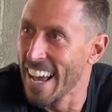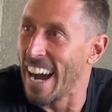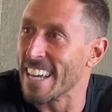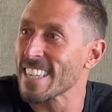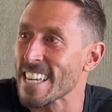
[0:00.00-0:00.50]

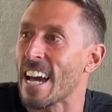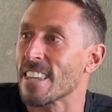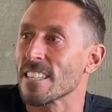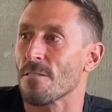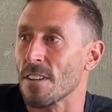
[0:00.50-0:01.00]
I think the
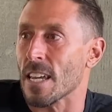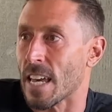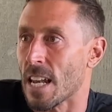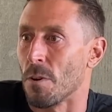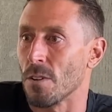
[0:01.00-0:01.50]
ethics of eating
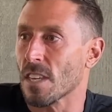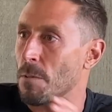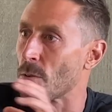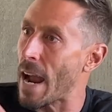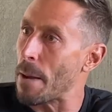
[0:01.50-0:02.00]
animals
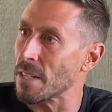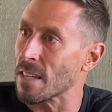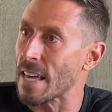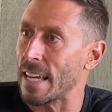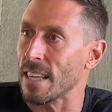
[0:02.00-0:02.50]
can be wrapped
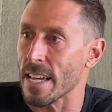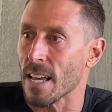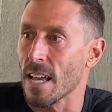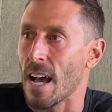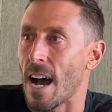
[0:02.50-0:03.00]
into that.
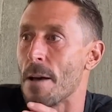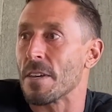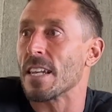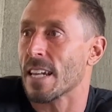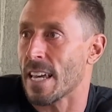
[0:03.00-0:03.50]
Like,
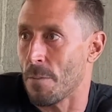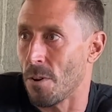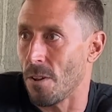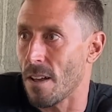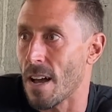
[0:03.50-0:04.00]
I'm eating an
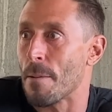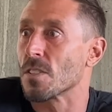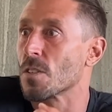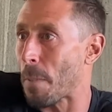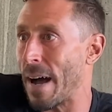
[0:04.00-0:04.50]
animal. I'm
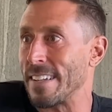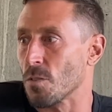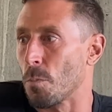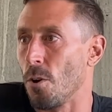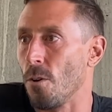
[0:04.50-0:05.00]

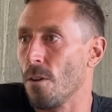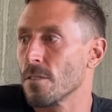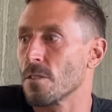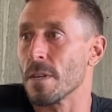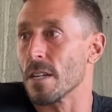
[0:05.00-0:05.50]
responsible
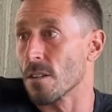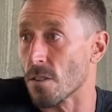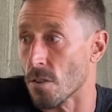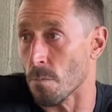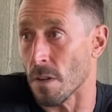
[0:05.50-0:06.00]
to be a good
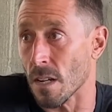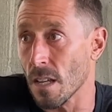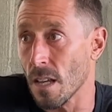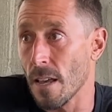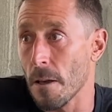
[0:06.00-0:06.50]
human,
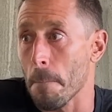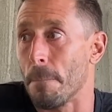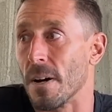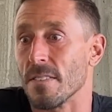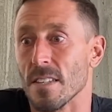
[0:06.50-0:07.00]

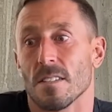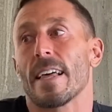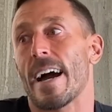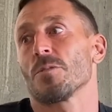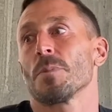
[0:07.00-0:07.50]
but this
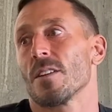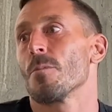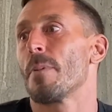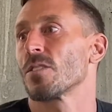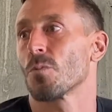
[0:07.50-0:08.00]
allows me to do
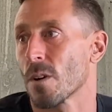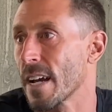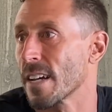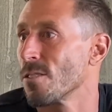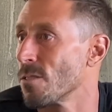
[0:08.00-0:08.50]
the best work
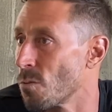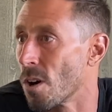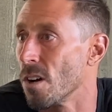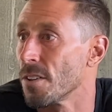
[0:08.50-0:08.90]
I can do in the world.